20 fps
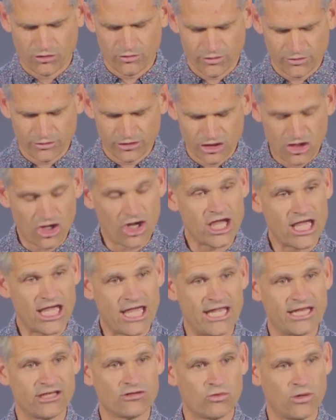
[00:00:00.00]
it will not
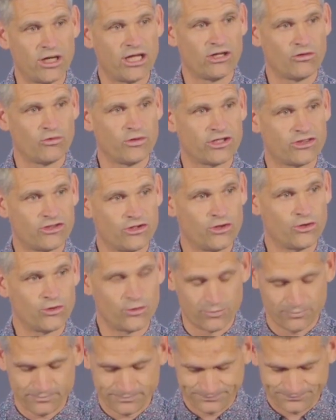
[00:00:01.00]
end well with
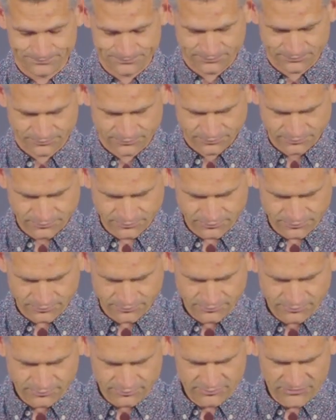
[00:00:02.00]
you.
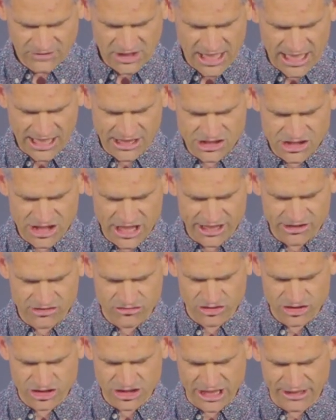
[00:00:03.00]
Unchecked
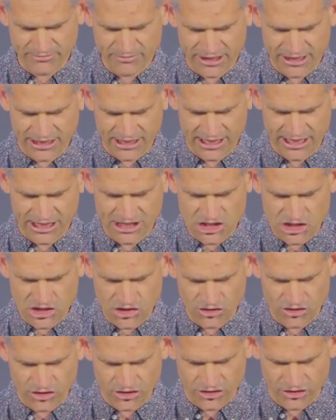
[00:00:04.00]
resentment leads to
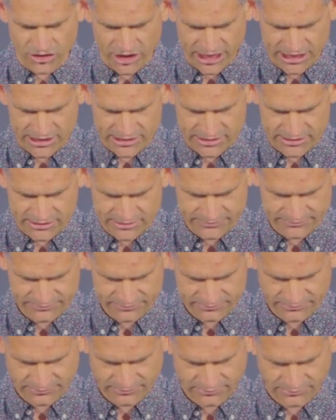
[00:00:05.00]
regret.
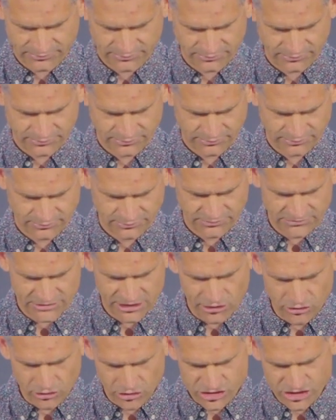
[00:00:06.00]

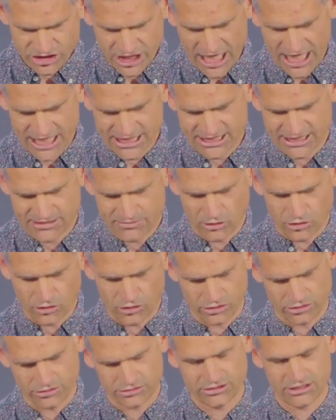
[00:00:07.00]
It all starts
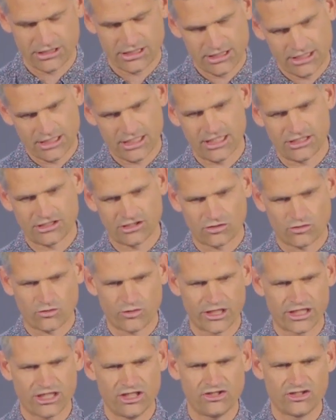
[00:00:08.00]
small, and the
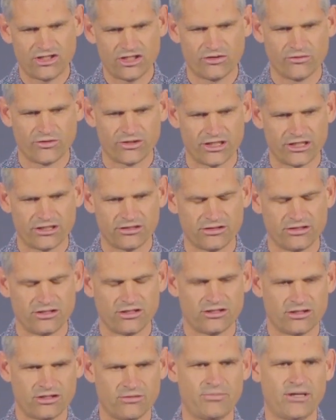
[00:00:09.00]
quicker you deal with it,
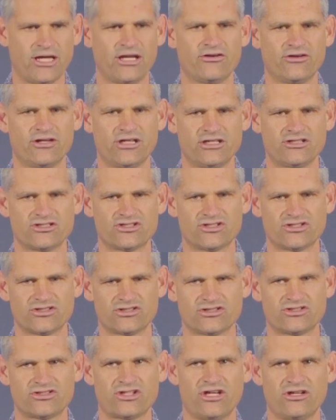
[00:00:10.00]
the better it is.
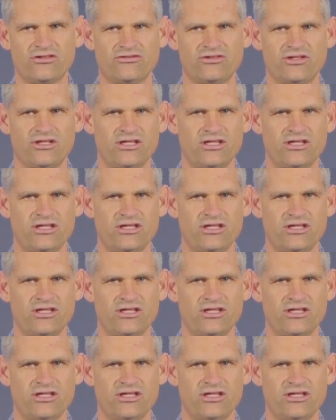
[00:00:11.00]
So